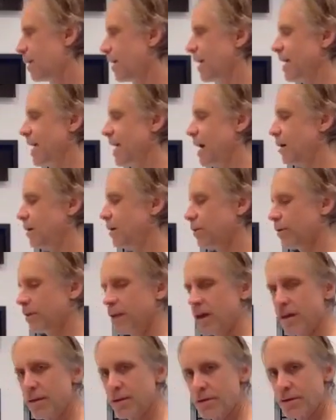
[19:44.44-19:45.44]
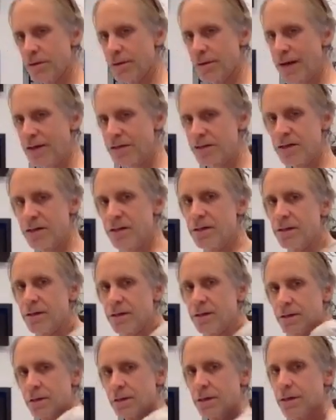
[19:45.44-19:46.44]
And now go the other direction.
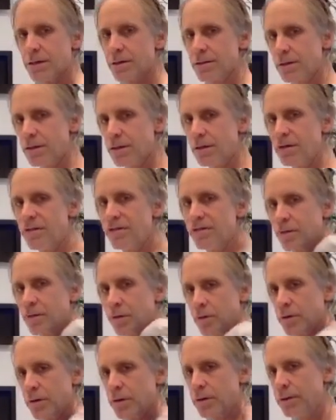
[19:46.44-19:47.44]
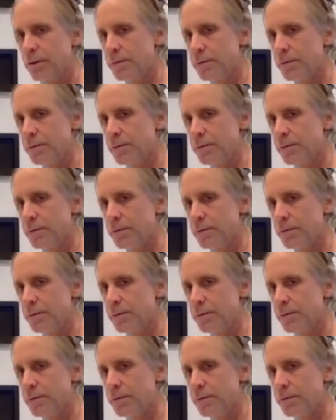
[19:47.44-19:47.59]
So you go forward.